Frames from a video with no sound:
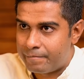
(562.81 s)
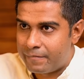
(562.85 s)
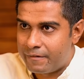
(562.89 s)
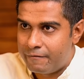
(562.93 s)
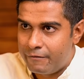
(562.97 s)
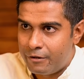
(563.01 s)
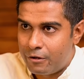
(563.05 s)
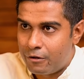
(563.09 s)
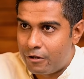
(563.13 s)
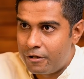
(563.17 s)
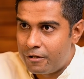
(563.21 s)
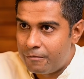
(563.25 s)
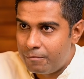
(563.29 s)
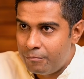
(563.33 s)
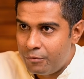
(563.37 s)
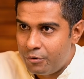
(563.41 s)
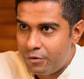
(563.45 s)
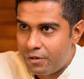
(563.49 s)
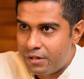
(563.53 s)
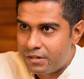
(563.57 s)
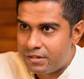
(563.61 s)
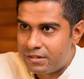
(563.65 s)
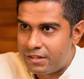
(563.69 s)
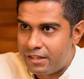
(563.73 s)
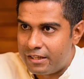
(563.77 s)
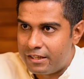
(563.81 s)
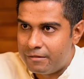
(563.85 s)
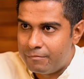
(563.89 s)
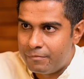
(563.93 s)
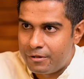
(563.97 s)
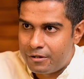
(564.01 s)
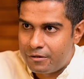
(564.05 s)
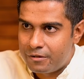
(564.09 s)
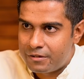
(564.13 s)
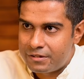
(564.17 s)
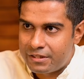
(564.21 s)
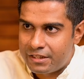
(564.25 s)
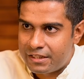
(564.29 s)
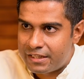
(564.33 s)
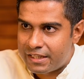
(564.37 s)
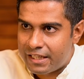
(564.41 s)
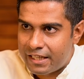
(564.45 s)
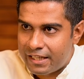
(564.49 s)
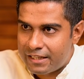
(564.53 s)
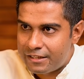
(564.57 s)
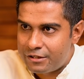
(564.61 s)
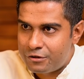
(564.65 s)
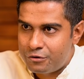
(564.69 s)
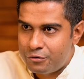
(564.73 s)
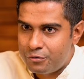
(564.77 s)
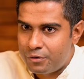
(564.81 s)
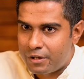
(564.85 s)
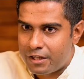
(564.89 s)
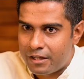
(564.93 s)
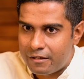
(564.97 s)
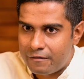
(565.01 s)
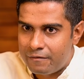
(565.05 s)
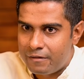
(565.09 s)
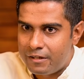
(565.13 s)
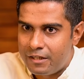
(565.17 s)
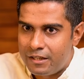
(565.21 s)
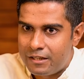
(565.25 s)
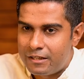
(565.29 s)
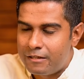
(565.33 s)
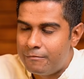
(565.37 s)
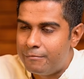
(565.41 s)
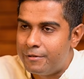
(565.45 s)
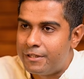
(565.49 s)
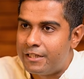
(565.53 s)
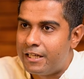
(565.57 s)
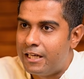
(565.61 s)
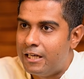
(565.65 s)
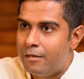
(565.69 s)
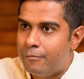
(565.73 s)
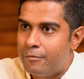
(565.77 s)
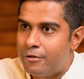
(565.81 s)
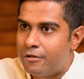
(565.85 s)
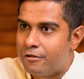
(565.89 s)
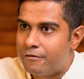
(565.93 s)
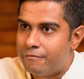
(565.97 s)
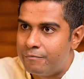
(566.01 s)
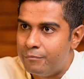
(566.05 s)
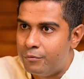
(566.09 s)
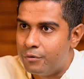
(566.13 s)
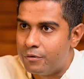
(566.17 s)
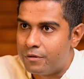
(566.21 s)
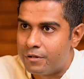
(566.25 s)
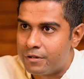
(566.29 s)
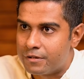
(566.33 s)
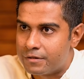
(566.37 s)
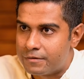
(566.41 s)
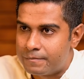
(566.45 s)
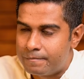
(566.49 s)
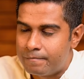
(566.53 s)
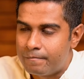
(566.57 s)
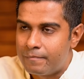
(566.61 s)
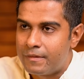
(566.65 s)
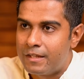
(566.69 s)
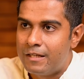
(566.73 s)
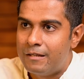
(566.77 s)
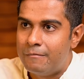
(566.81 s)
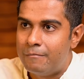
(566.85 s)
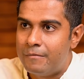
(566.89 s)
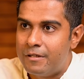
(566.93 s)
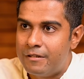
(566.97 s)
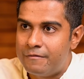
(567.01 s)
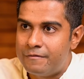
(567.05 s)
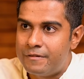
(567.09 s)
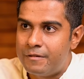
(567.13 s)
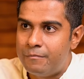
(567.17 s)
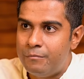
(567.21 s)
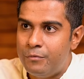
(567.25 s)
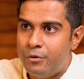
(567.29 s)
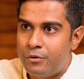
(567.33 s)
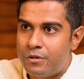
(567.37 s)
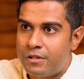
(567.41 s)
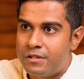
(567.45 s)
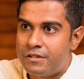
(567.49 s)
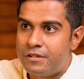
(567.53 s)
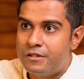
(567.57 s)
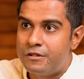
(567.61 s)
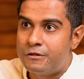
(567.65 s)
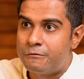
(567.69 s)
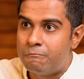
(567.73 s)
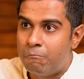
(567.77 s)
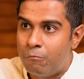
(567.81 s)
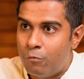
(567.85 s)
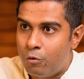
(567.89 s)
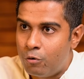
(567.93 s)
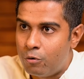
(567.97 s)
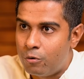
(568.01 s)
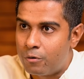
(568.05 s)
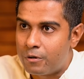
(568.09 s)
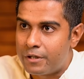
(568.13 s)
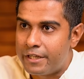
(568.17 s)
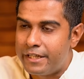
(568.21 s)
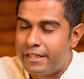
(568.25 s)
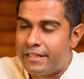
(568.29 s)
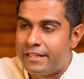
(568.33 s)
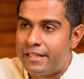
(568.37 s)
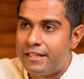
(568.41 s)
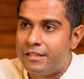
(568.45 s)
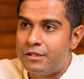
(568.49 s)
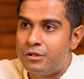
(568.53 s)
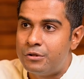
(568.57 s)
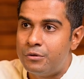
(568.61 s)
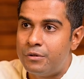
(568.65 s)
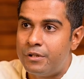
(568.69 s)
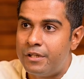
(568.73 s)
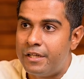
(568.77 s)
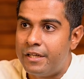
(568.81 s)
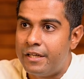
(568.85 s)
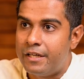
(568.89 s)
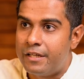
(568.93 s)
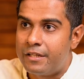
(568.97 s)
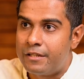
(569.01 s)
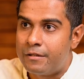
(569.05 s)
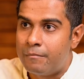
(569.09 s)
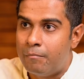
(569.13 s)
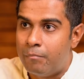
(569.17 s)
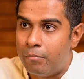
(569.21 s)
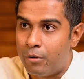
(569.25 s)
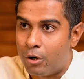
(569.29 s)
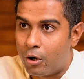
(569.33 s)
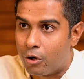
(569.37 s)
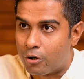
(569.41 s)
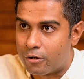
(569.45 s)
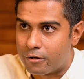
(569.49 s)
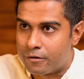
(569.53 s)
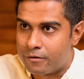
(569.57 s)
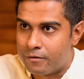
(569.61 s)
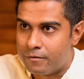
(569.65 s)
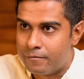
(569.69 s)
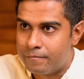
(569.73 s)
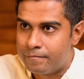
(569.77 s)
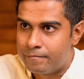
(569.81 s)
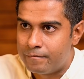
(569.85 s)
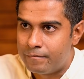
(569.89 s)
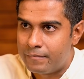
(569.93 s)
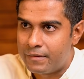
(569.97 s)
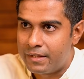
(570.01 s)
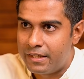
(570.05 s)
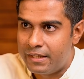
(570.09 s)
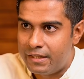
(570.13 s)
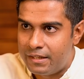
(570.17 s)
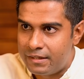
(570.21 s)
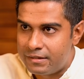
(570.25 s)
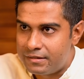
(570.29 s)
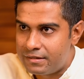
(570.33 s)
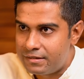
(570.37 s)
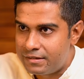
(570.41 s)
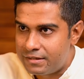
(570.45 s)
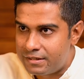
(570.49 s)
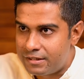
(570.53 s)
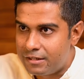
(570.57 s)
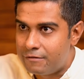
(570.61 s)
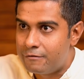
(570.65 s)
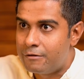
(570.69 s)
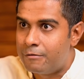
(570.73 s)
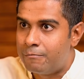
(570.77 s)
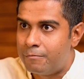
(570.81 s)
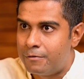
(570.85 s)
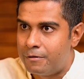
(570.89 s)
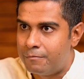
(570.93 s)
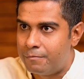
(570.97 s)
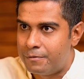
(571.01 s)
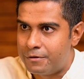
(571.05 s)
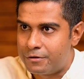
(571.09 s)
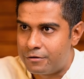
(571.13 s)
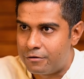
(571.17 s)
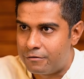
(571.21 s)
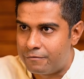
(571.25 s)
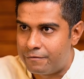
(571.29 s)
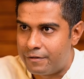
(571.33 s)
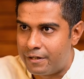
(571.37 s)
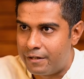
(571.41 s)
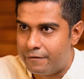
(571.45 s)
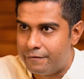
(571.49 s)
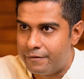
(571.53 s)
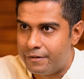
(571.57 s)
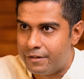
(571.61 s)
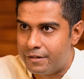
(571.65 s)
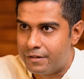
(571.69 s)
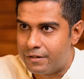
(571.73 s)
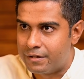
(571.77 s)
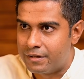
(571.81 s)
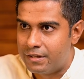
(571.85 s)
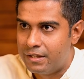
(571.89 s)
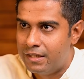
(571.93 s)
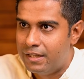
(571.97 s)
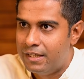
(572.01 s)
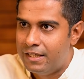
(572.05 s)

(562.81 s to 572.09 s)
We call it mucus lining because it has to have a little bit element of mucus. But if the mucus is more, it tends to create a block. It doesn't serve the purpose of having it.